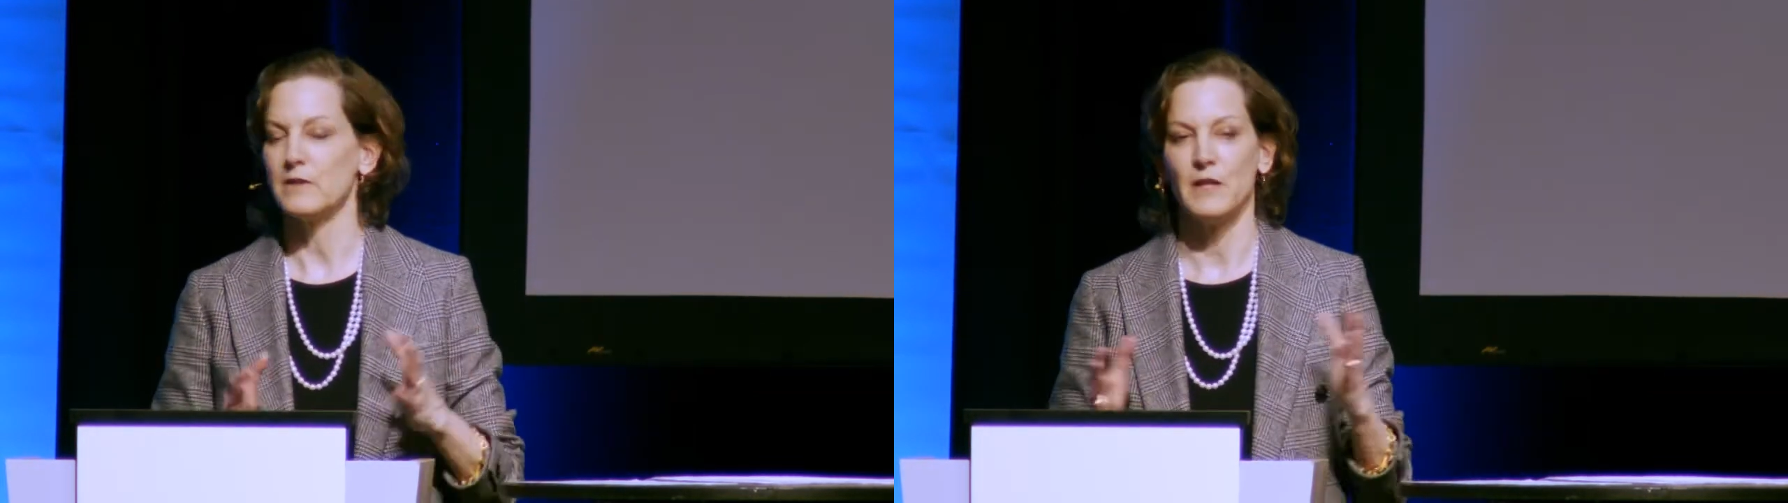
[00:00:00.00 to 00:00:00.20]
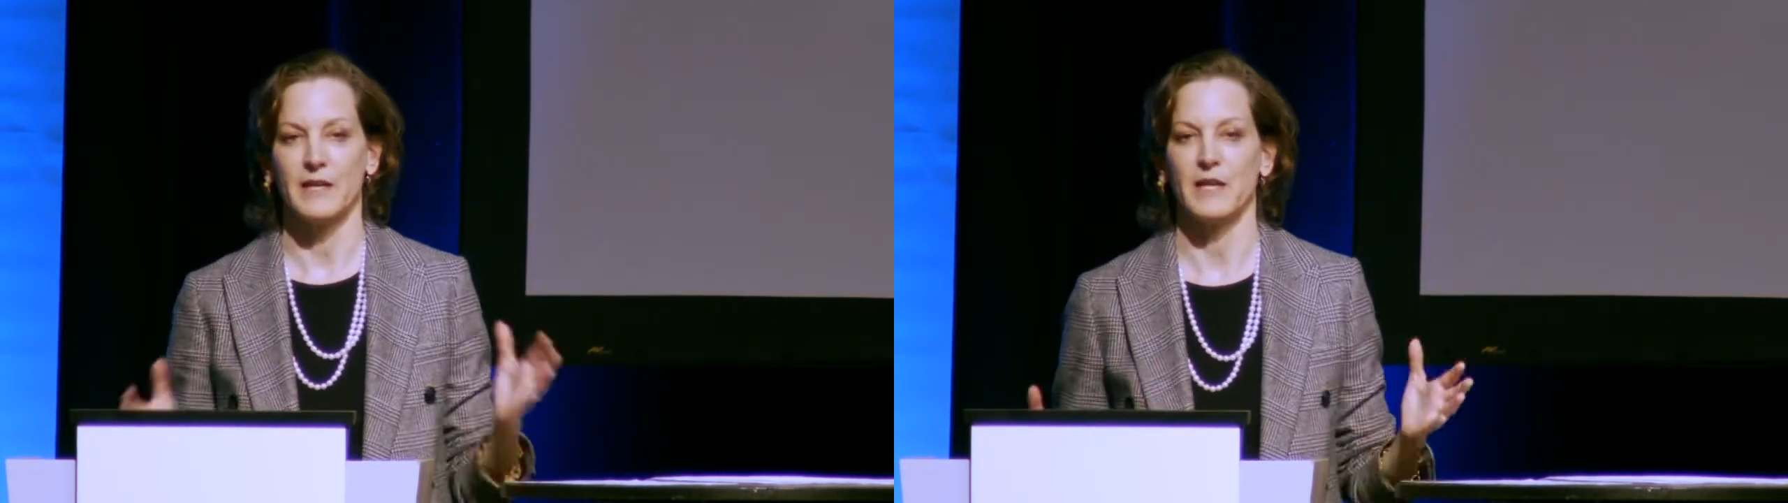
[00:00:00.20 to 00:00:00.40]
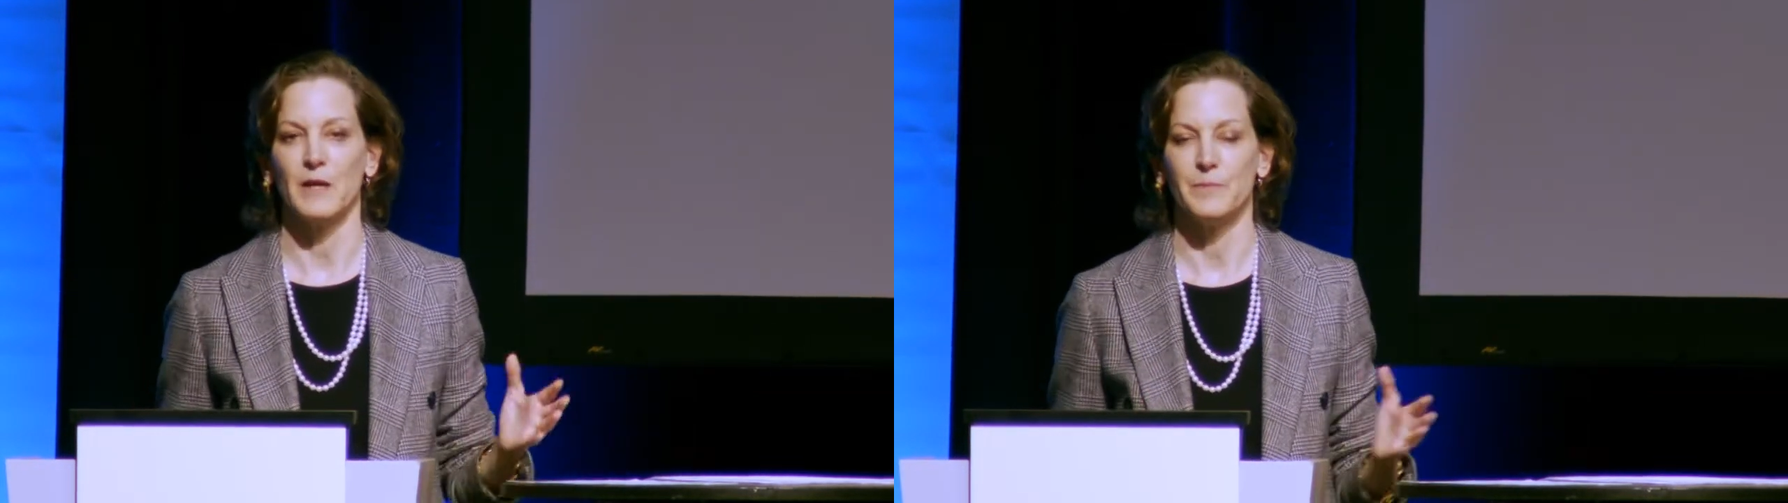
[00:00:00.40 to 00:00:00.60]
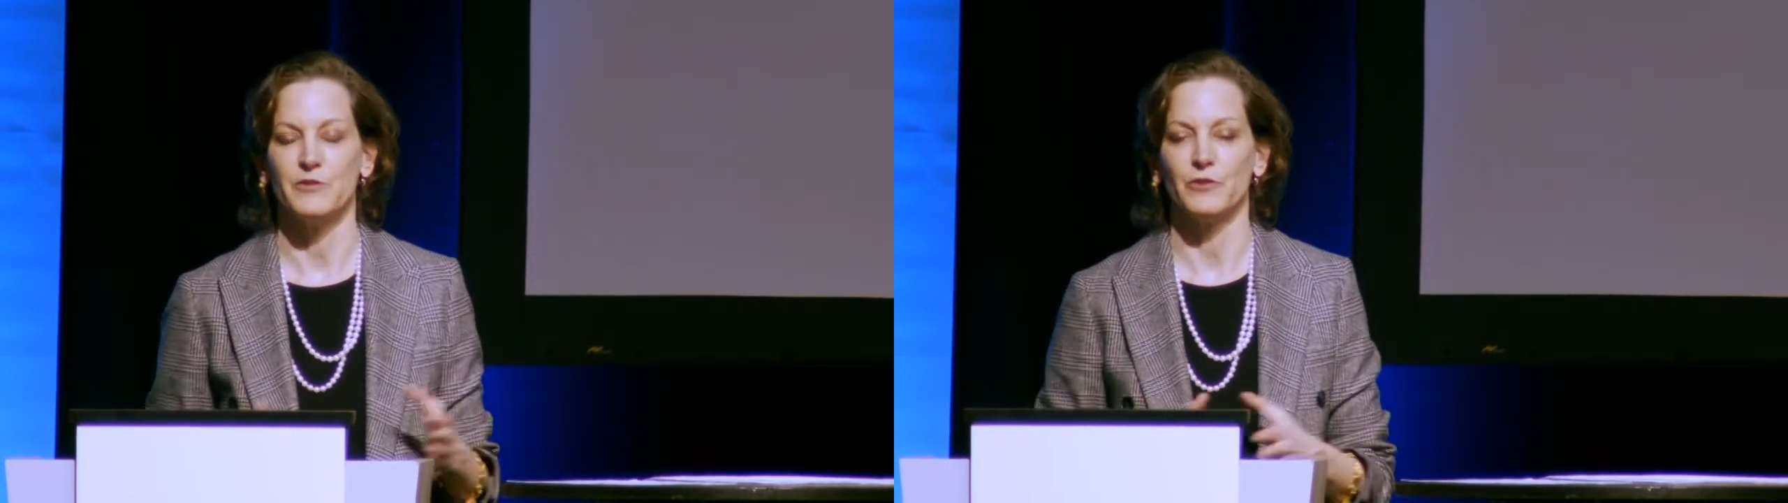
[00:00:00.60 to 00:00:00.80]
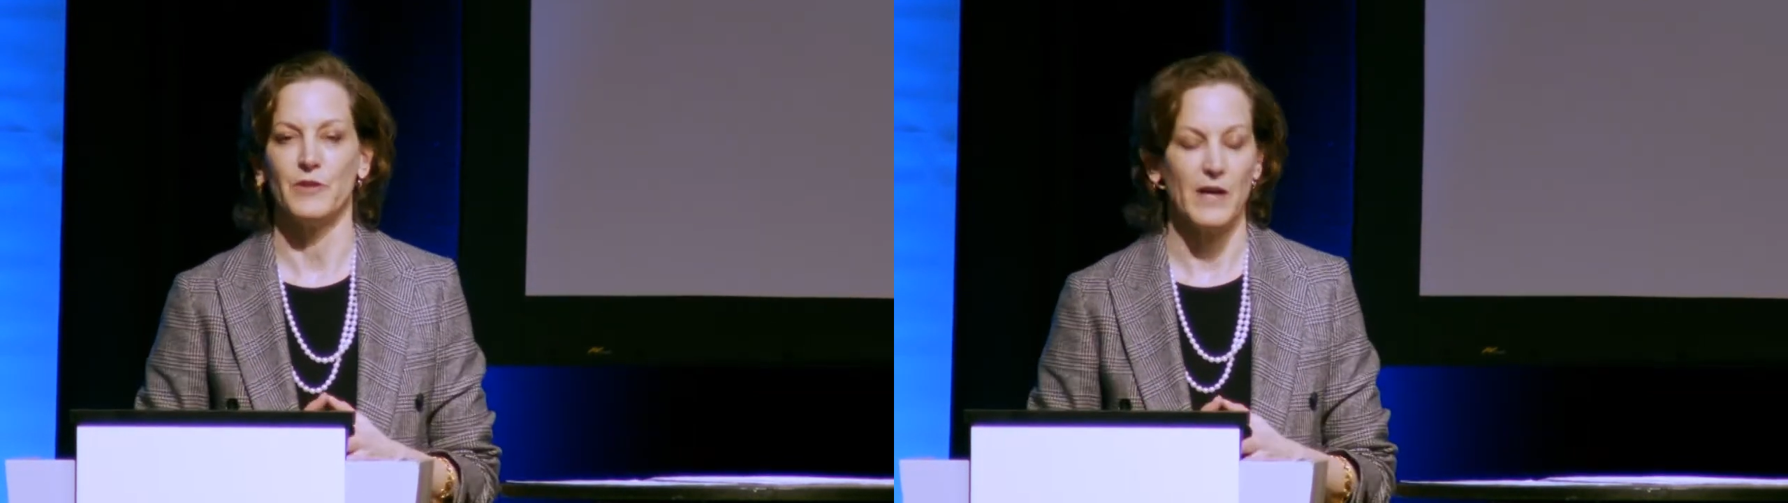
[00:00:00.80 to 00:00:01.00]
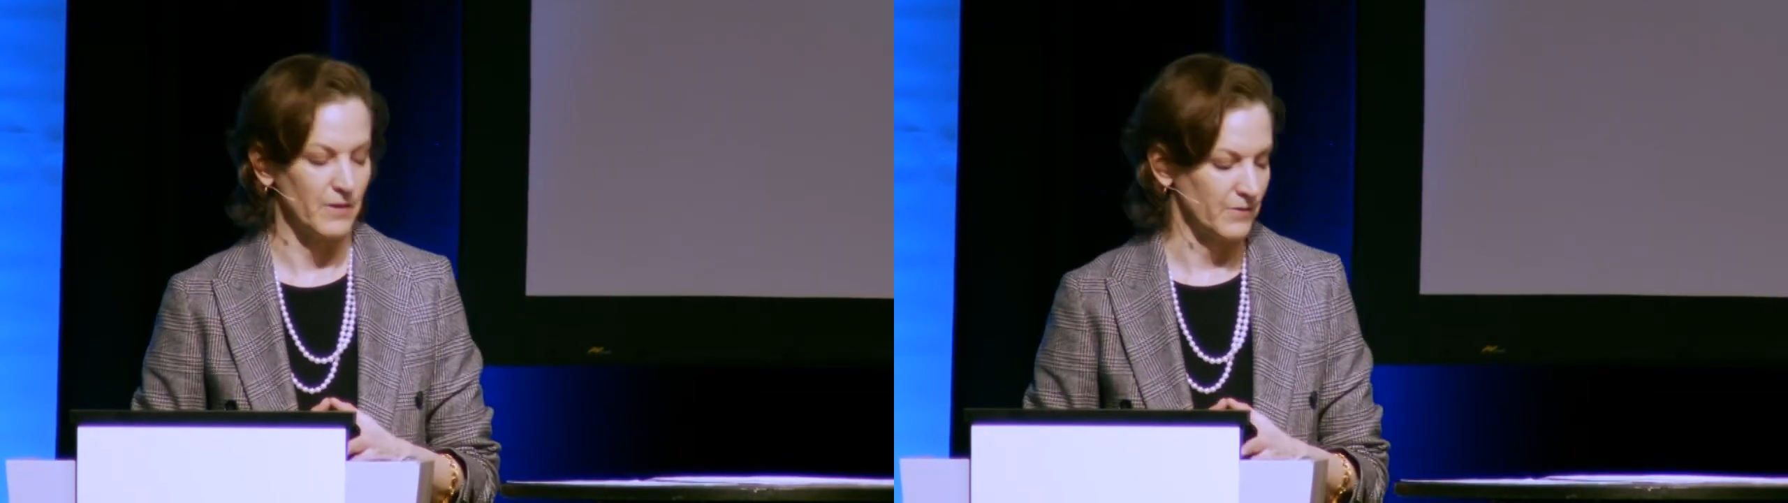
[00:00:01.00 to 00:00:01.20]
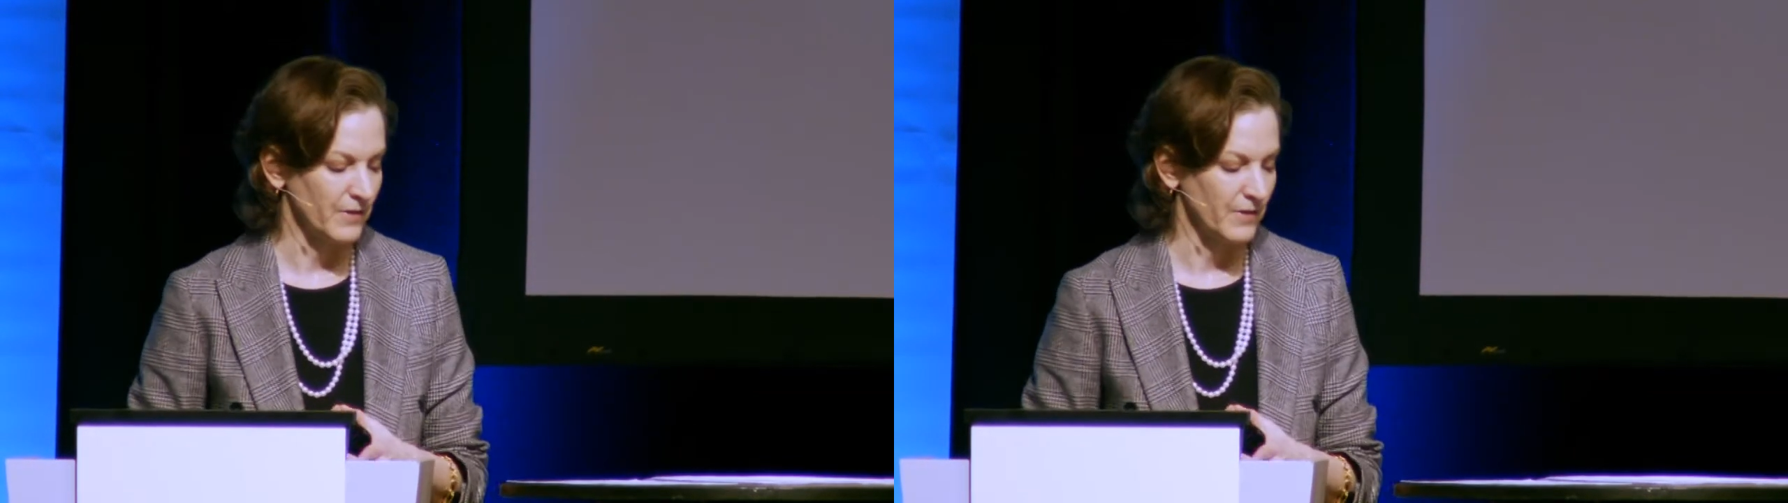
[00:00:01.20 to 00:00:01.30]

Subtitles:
lucky up until now.